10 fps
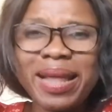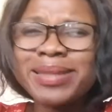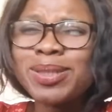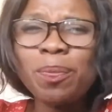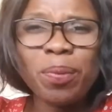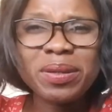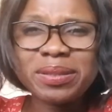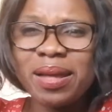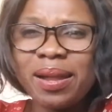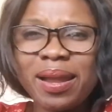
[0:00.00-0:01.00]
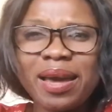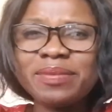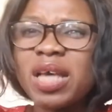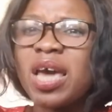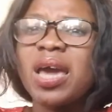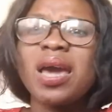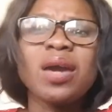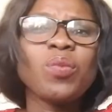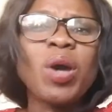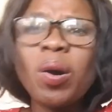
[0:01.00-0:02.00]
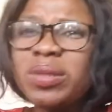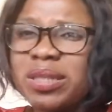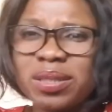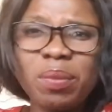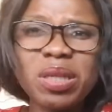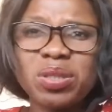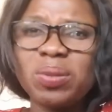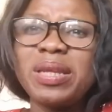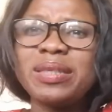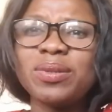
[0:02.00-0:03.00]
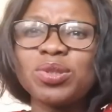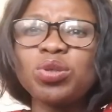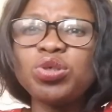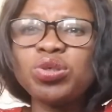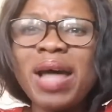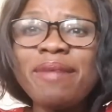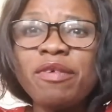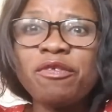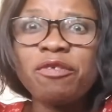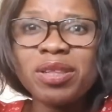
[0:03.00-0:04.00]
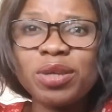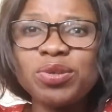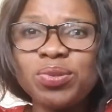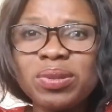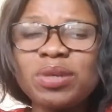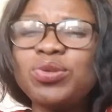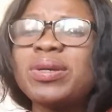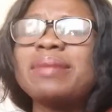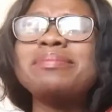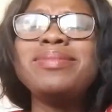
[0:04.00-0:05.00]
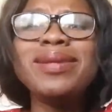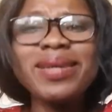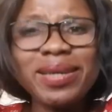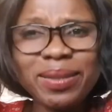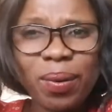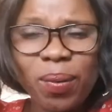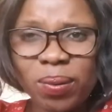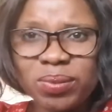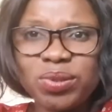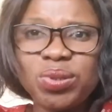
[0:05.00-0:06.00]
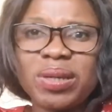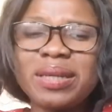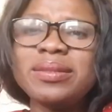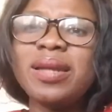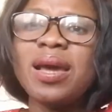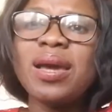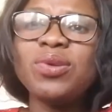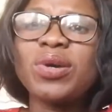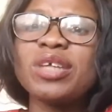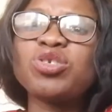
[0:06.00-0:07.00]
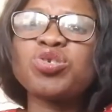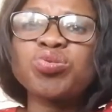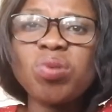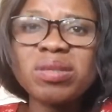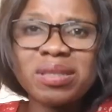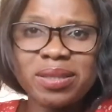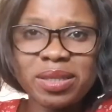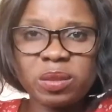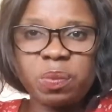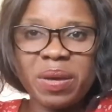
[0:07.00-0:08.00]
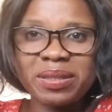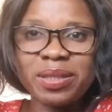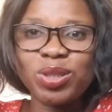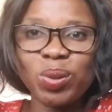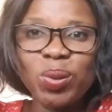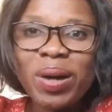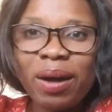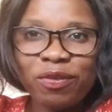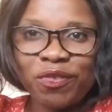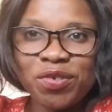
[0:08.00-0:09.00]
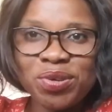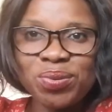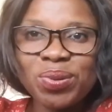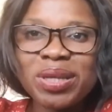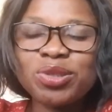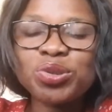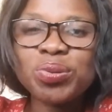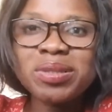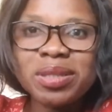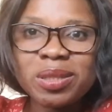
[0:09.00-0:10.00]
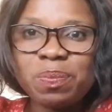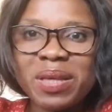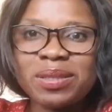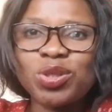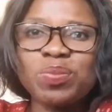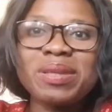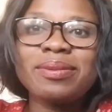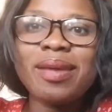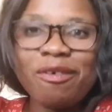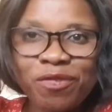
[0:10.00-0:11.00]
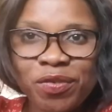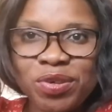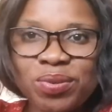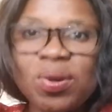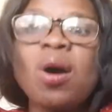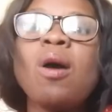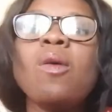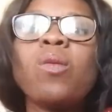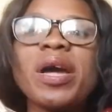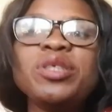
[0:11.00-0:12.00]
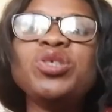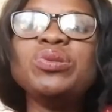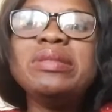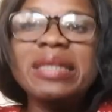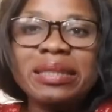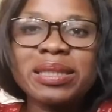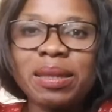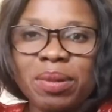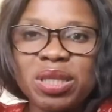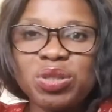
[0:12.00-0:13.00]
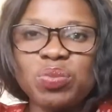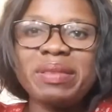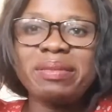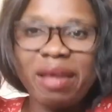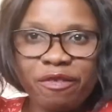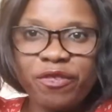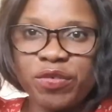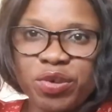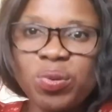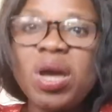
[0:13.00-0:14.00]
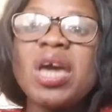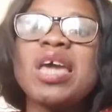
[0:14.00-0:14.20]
At some point in our lives, we all need somebody to lean on. So you should have a friend that you know that you can lean on. You can trust this person to look out for you. You can trust this person to be there for you when you need somebody to be there for you.